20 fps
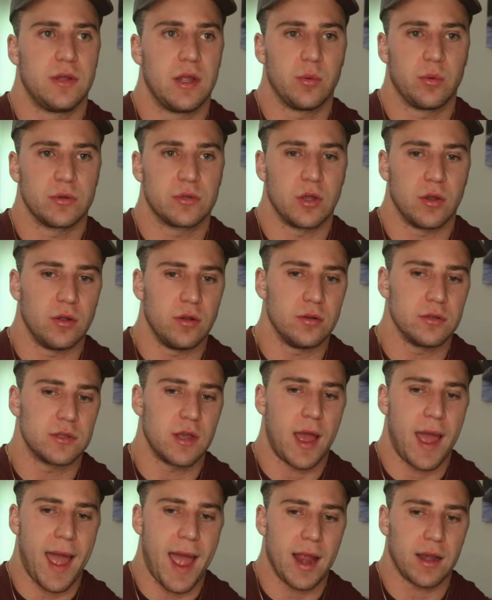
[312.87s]
They were told
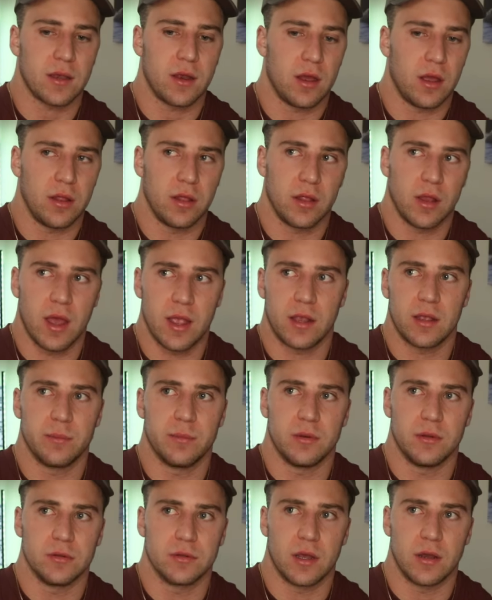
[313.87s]
to act
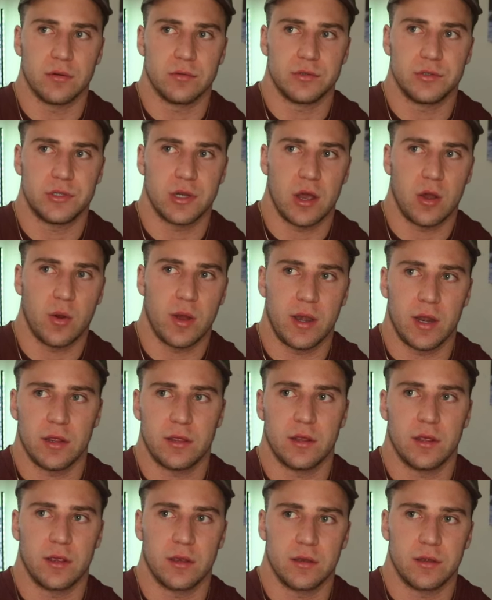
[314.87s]
unlikable. Don't show
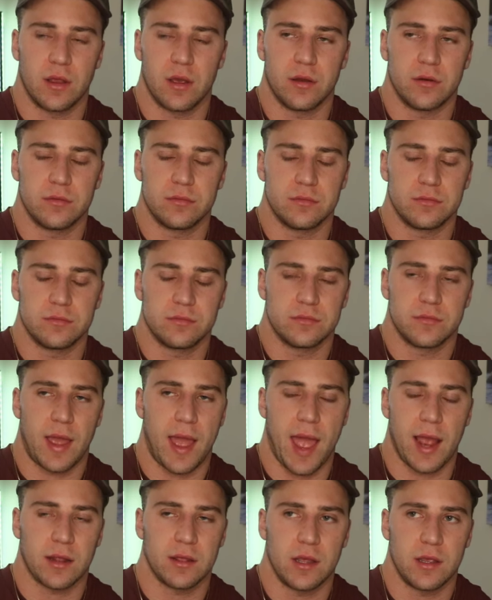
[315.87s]
anything. Don't
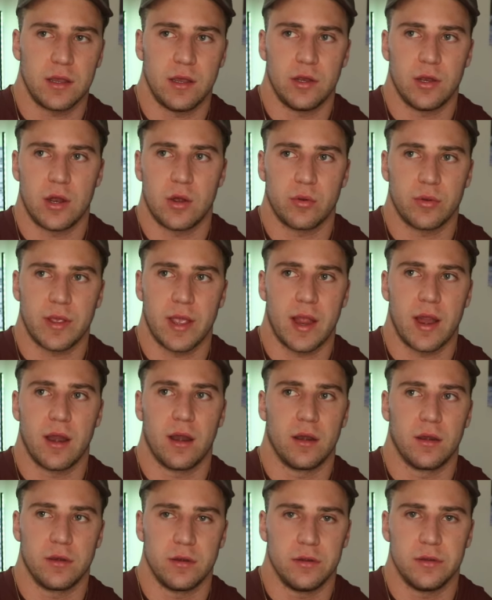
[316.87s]
act like you don't
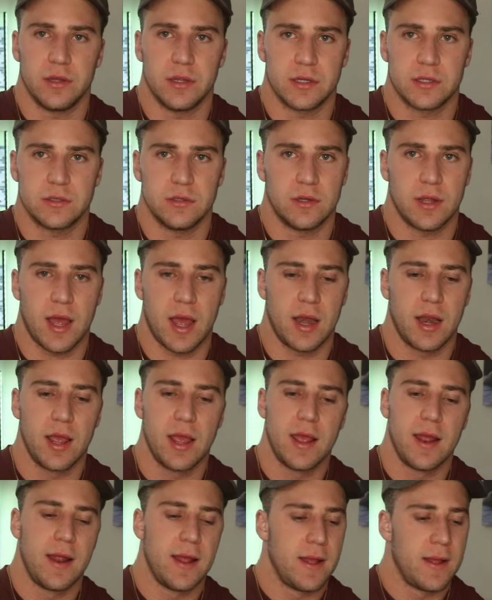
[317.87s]
care. Do this, do that.
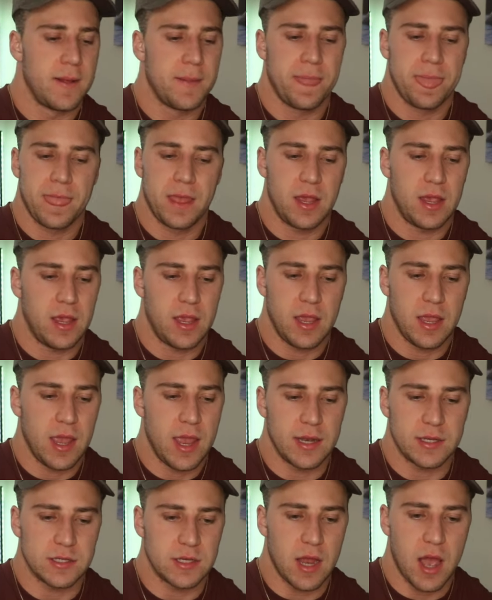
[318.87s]

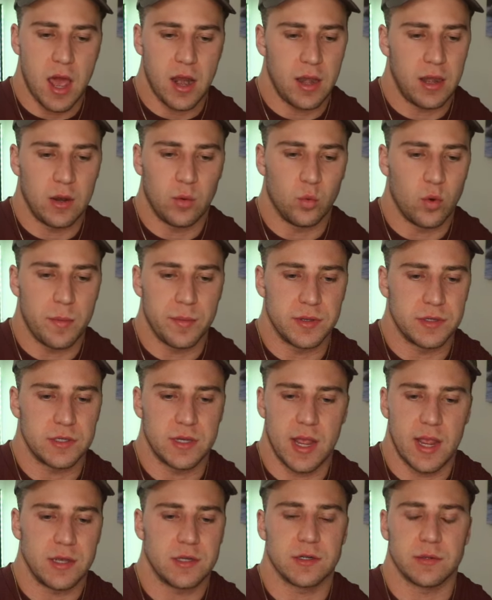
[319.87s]
It's not in a
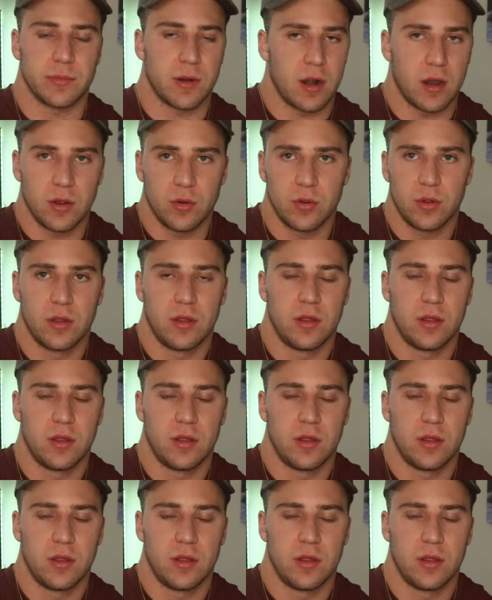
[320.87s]
woman's nature, bro.